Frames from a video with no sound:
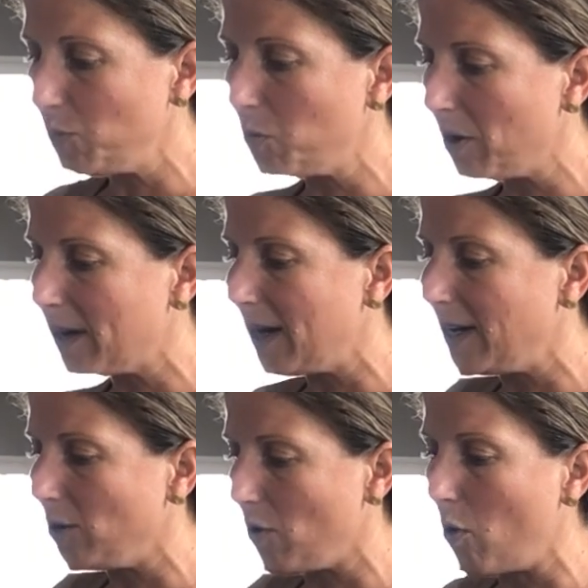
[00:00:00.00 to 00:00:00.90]
work
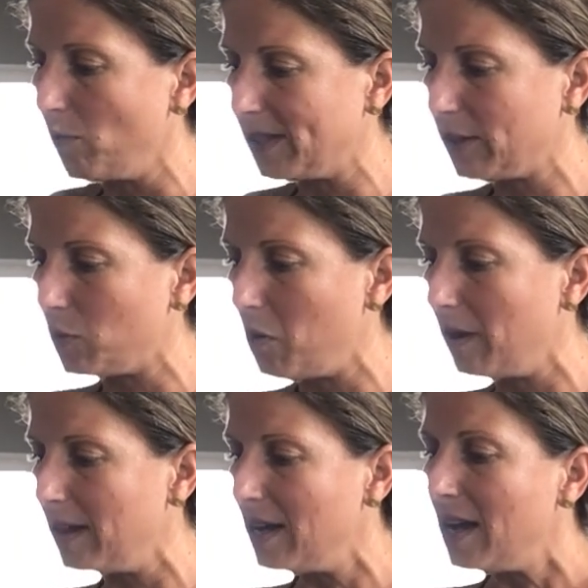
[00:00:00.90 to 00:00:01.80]
in your
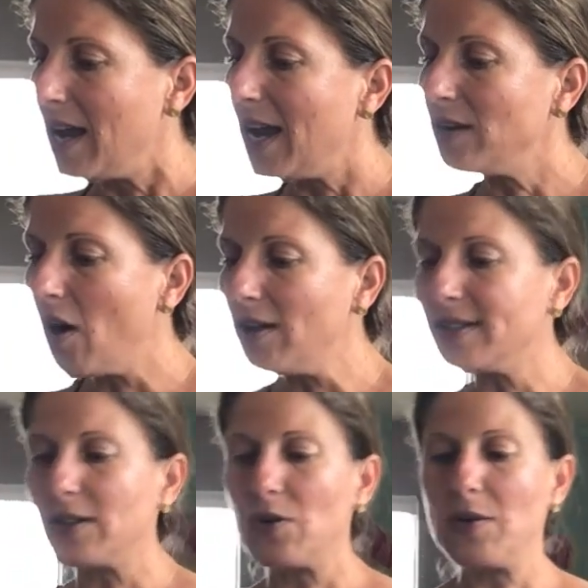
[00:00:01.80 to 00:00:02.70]
homeschool. And
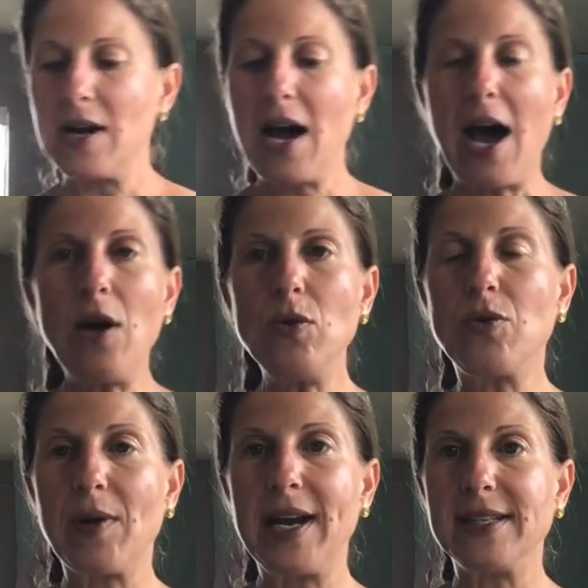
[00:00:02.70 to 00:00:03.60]
also, how
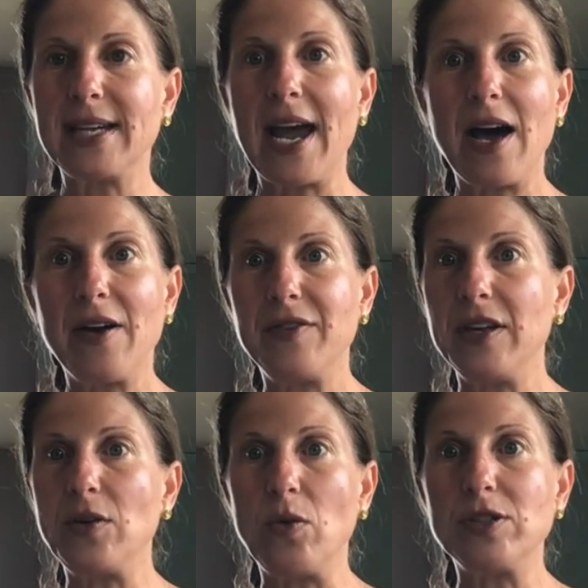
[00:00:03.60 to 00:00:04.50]
great to have
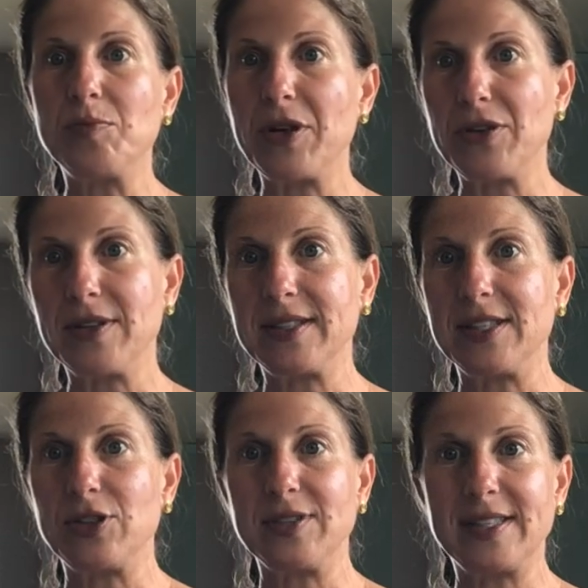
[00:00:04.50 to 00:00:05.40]
an older brother or
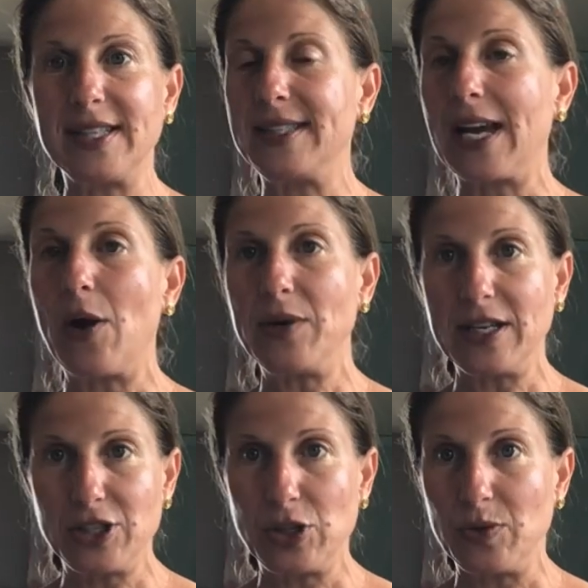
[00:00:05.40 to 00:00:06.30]
sister sit down
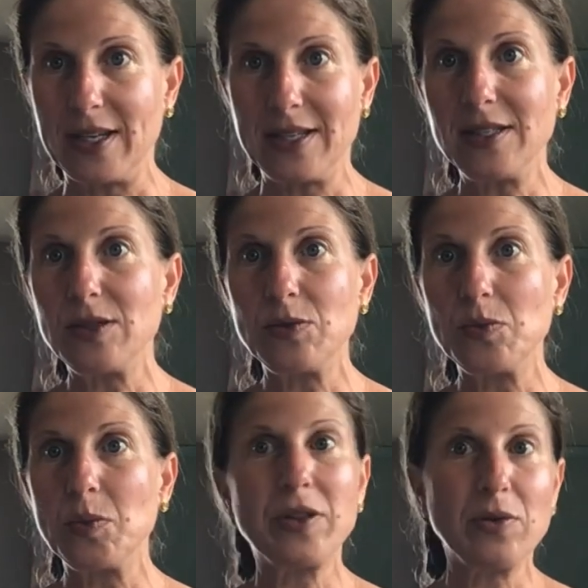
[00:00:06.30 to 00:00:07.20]
and do these
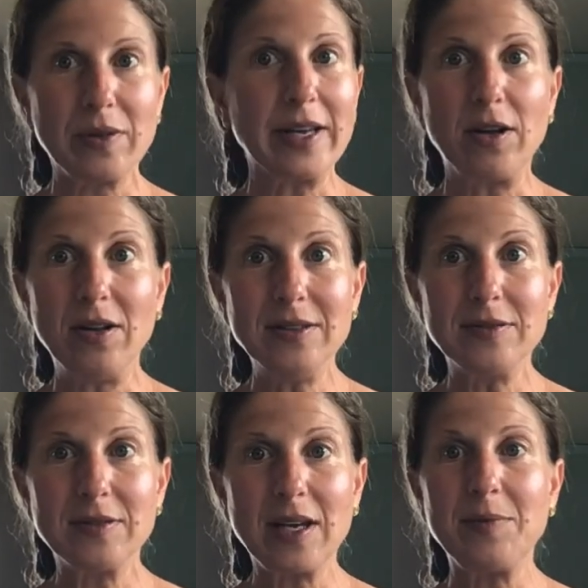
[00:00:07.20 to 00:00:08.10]
with your little.
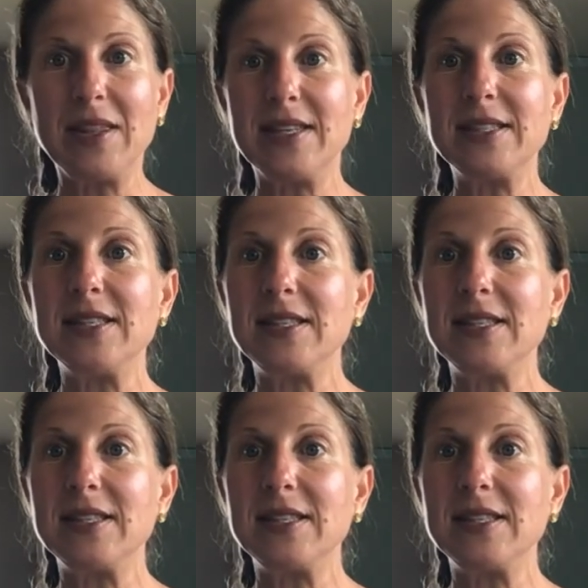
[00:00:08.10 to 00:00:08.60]
I mean, this